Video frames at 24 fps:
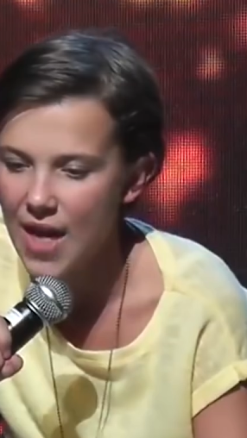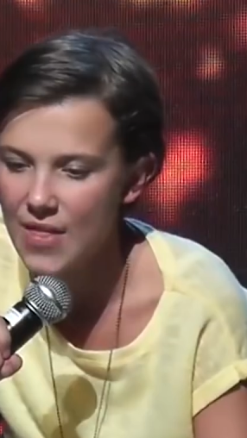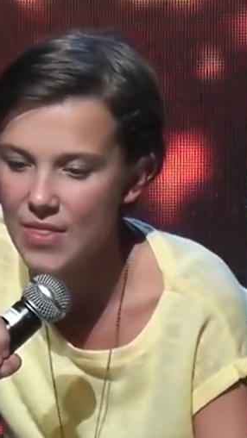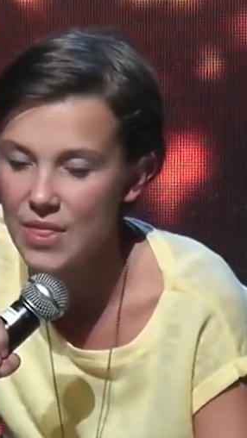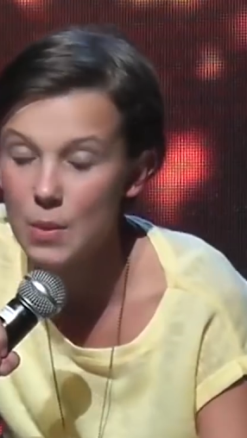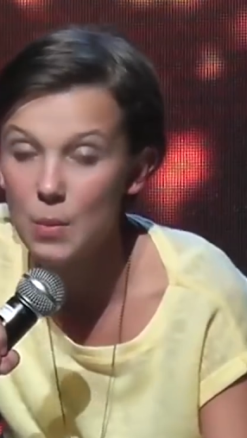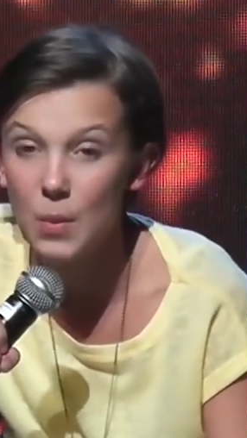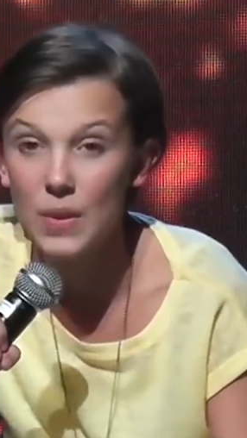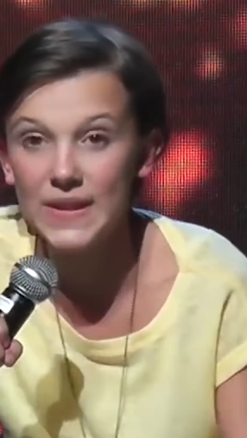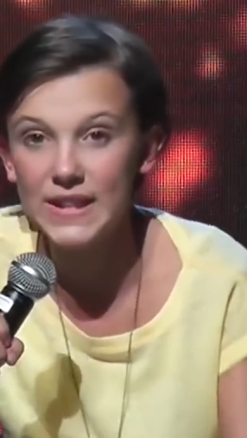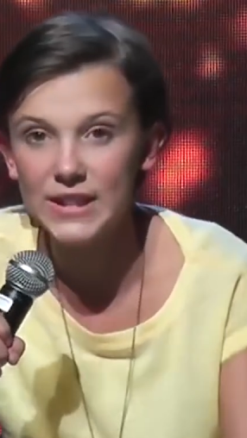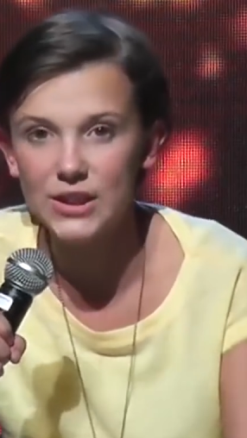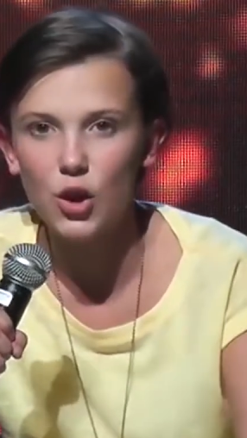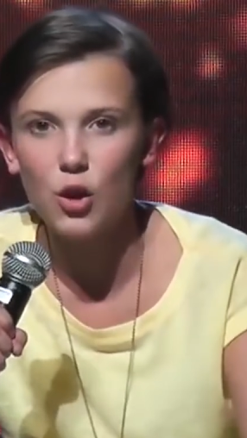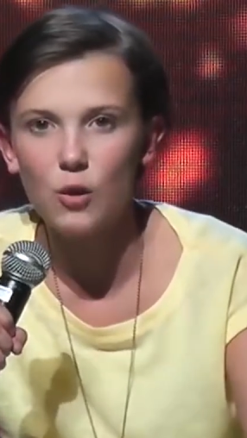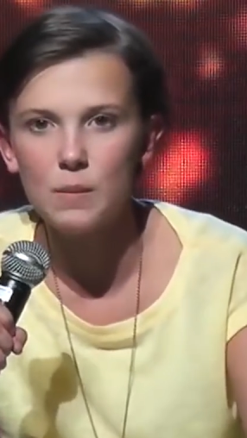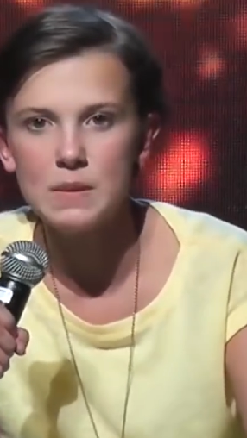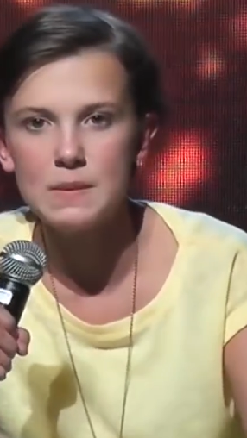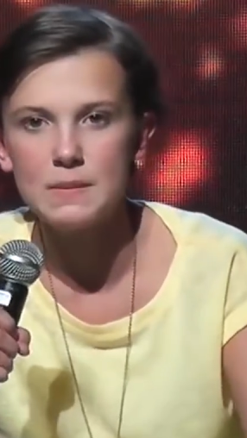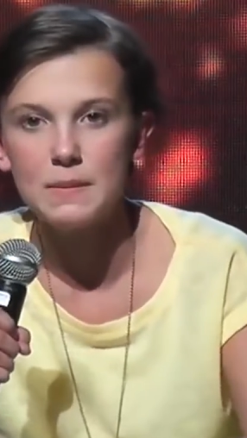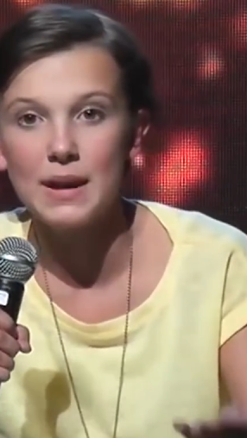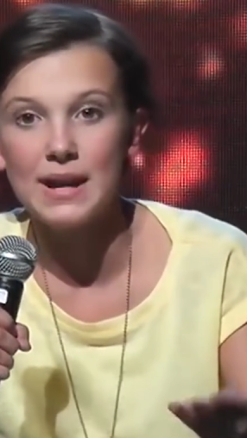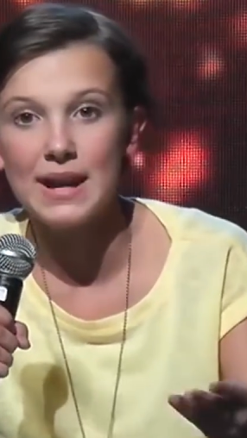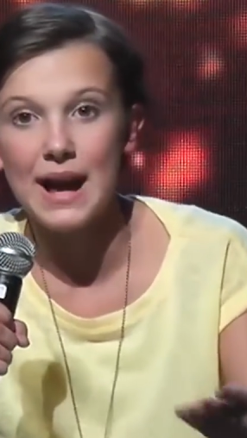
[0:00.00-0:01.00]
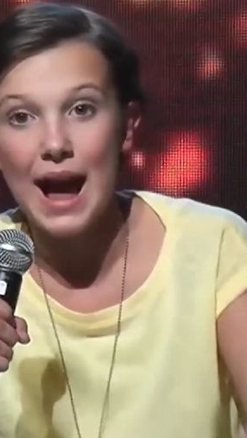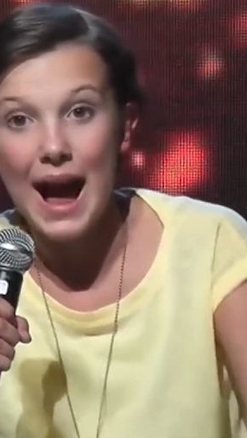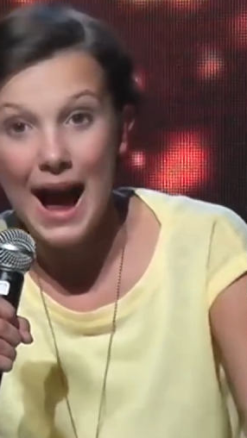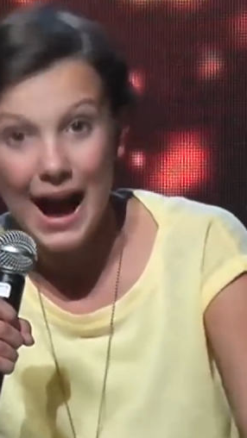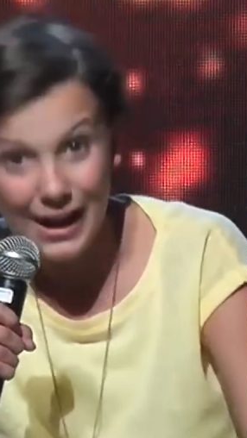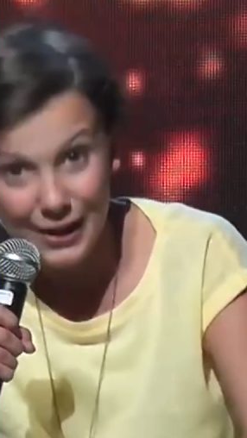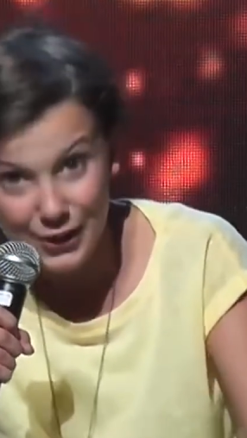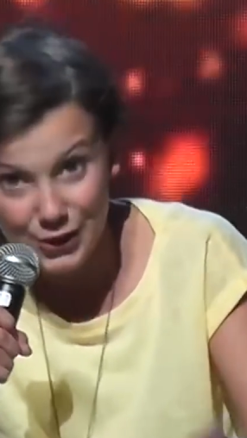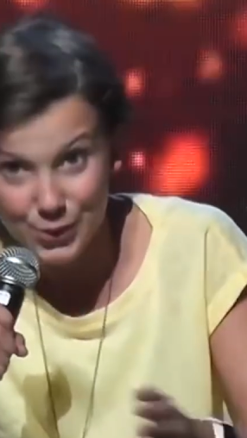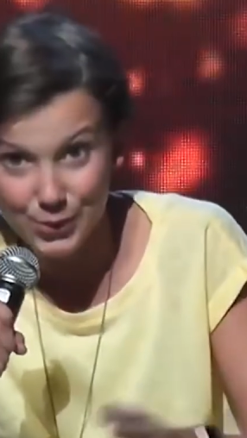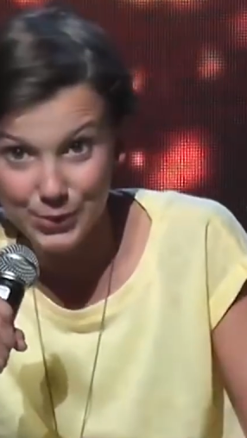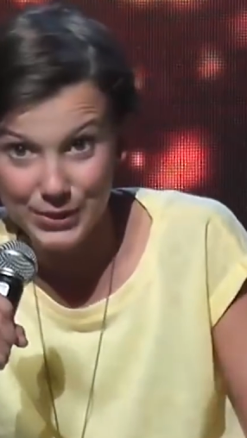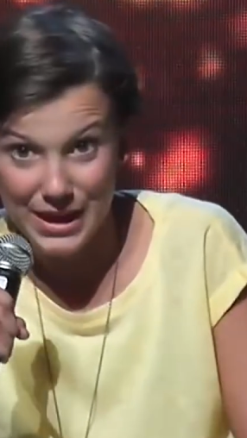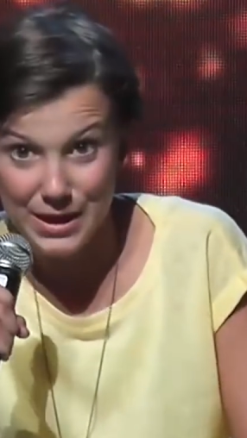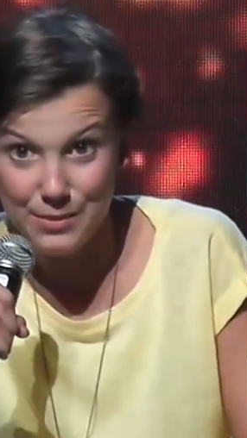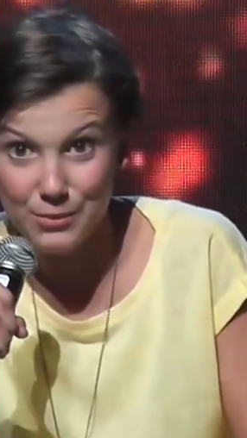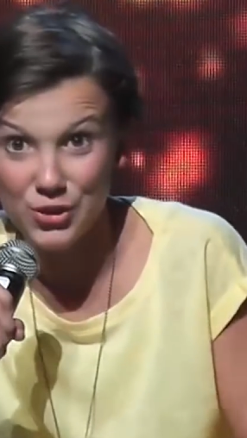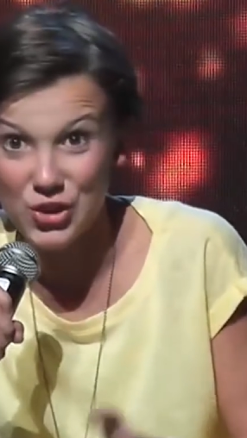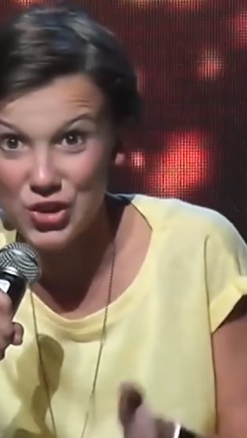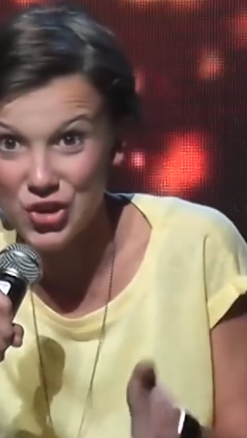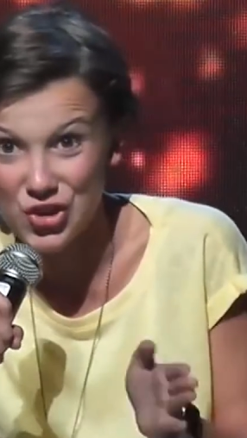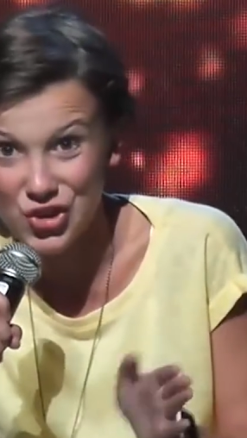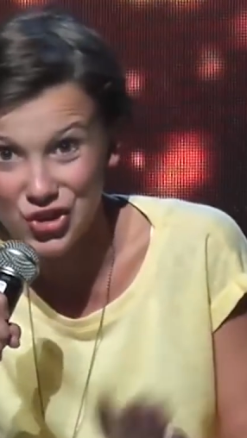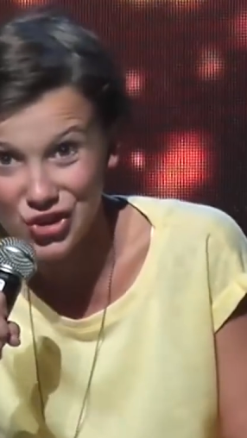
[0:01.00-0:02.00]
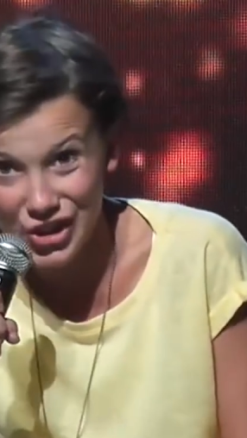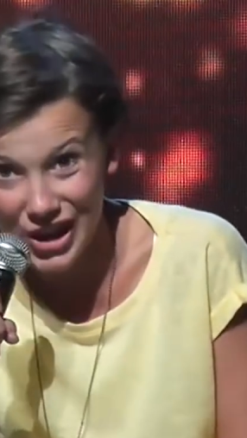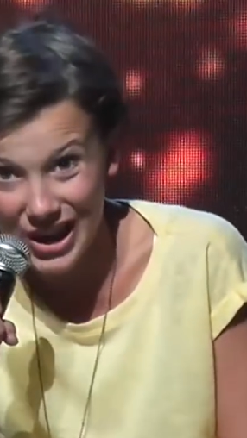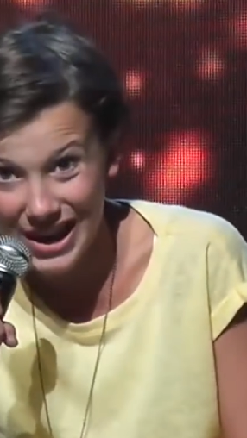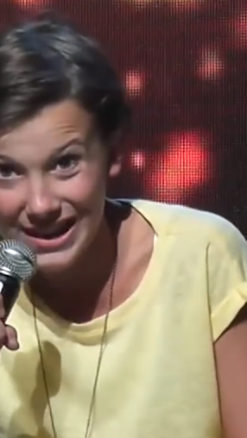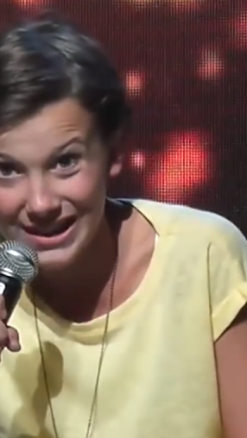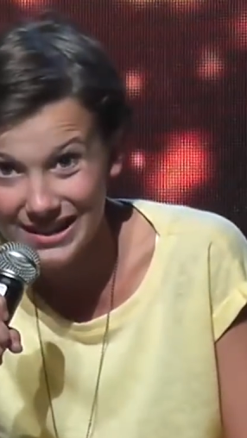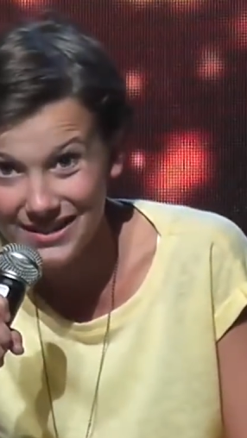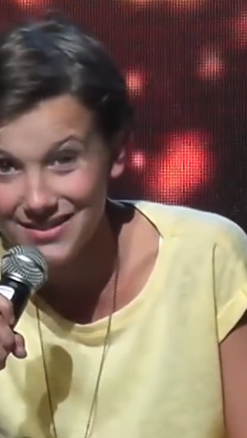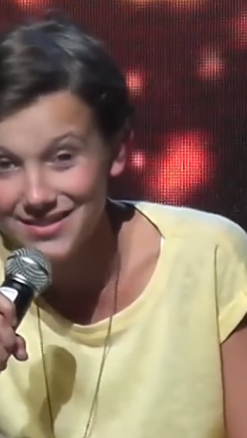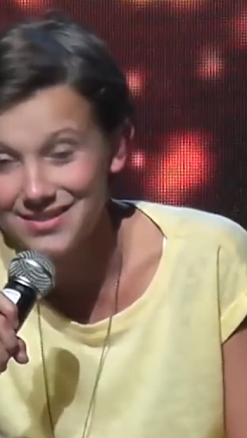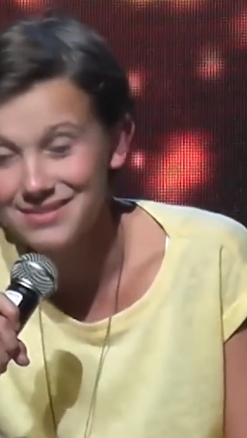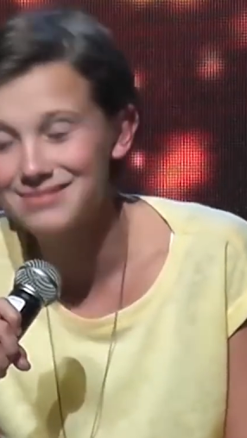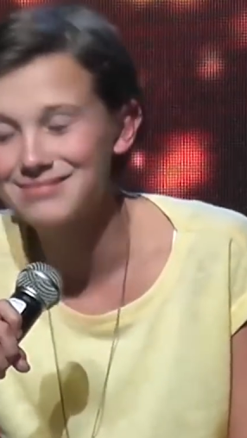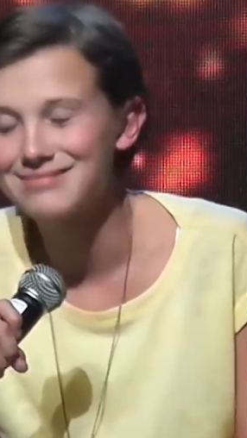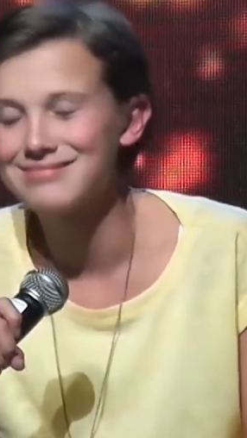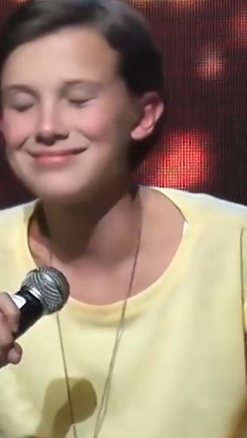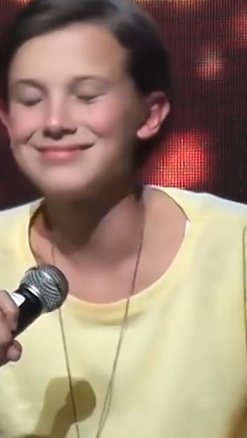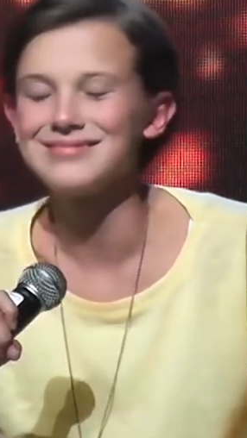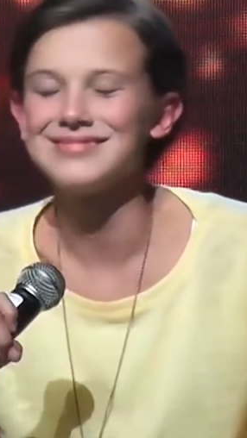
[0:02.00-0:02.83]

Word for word: And then when they told me my actual name was Jane,